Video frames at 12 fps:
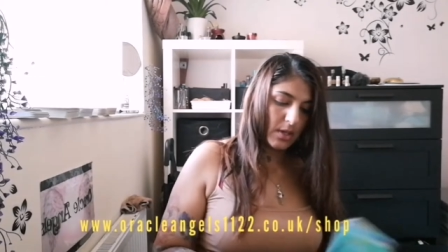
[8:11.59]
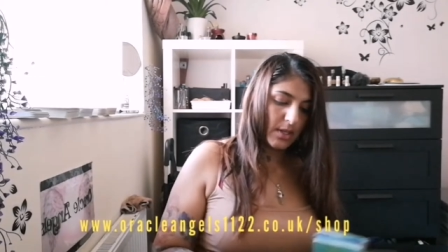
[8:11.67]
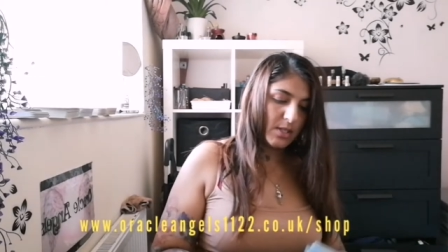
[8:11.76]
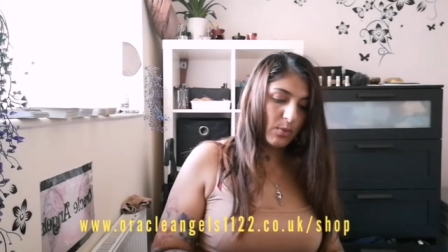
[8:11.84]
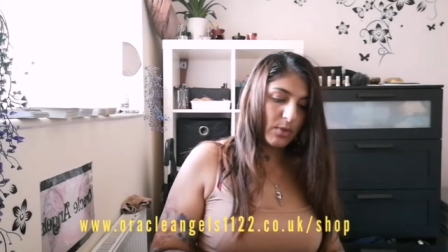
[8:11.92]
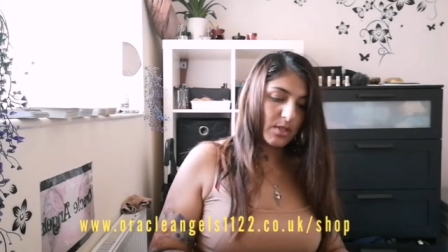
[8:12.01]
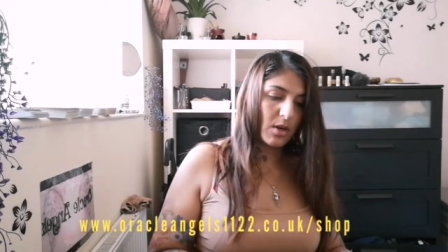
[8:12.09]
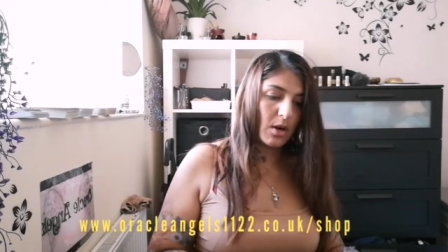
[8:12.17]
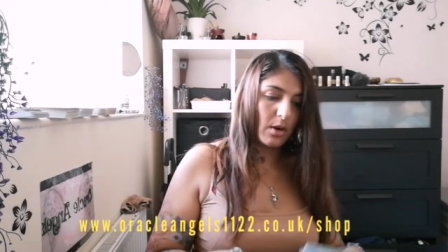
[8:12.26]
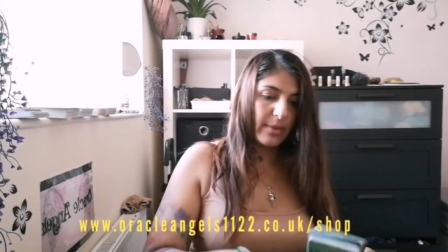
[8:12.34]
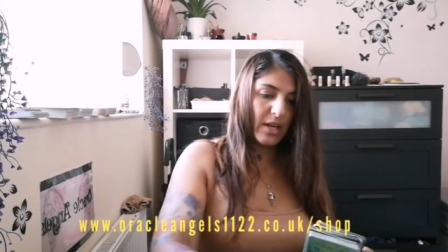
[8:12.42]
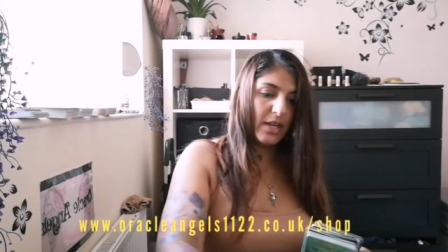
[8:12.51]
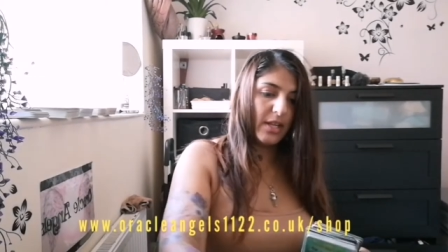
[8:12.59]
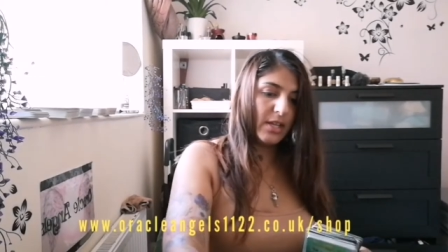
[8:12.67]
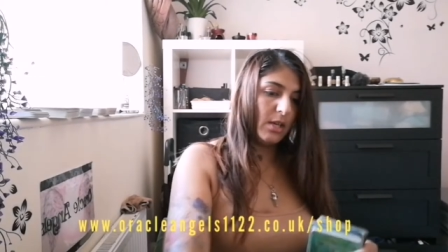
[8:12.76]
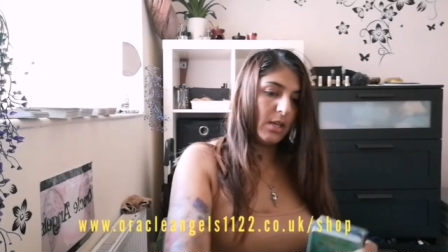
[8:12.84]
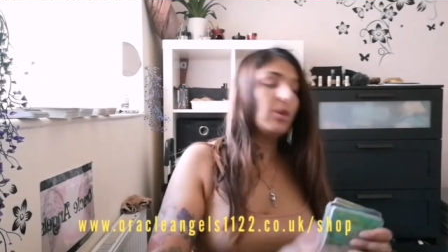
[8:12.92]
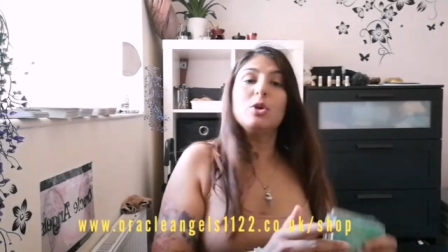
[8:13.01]
Let's see what's karmically
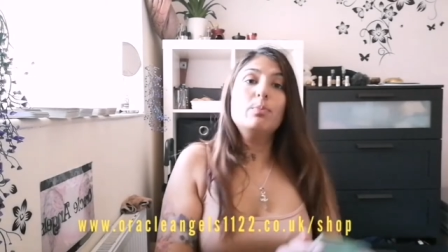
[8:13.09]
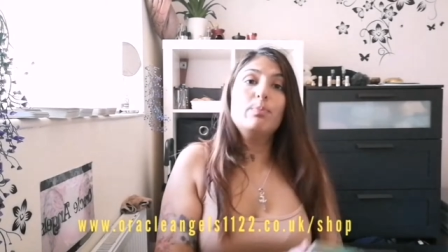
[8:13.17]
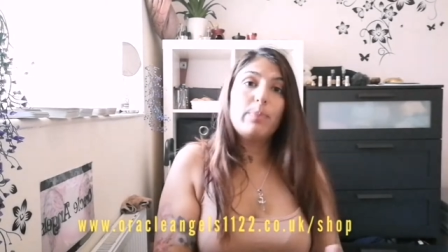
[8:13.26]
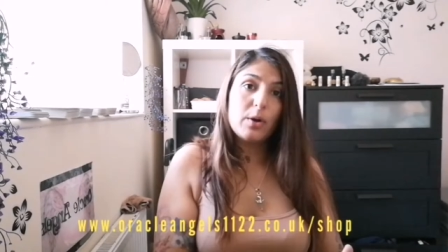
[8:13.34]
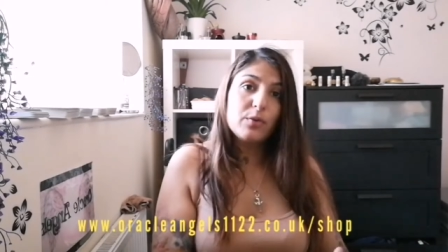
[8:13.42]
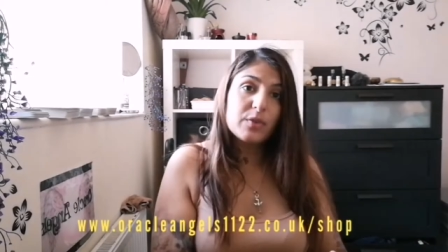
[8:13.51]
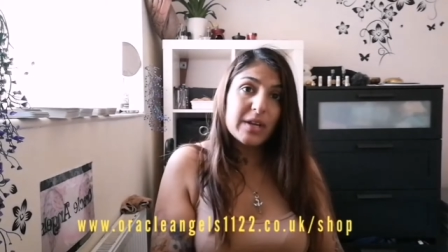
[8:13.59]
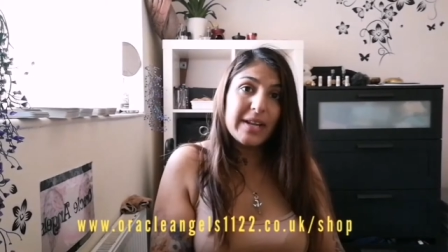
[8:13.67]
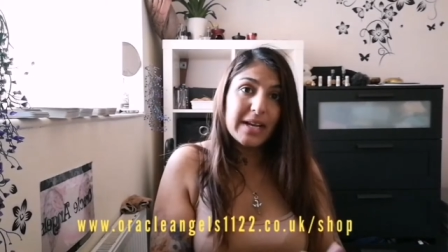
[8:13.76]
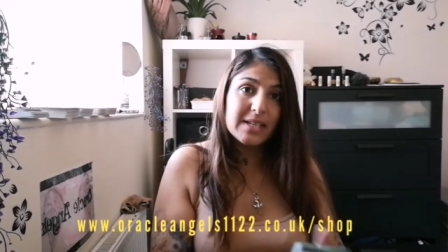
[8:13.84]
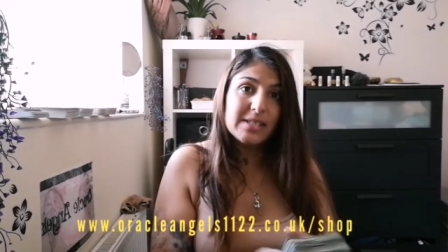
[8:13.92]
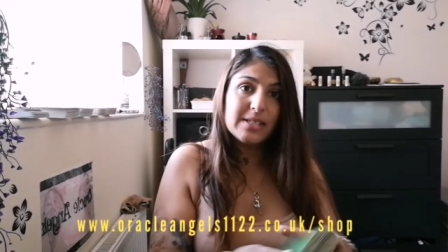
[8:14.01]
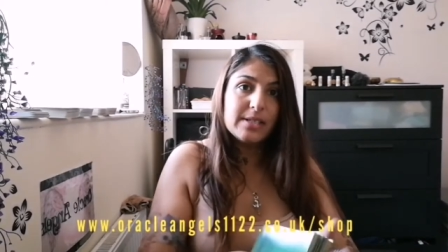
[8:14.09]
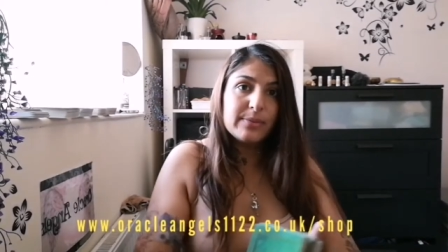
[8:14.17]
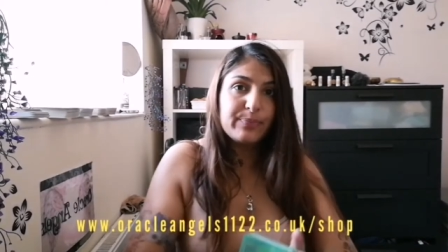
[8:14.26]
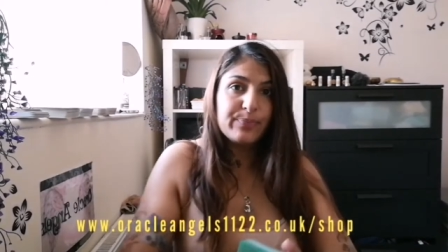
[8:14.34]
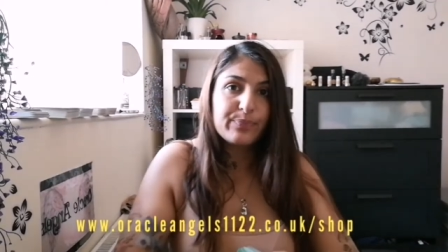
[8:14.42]
keeping you both connected.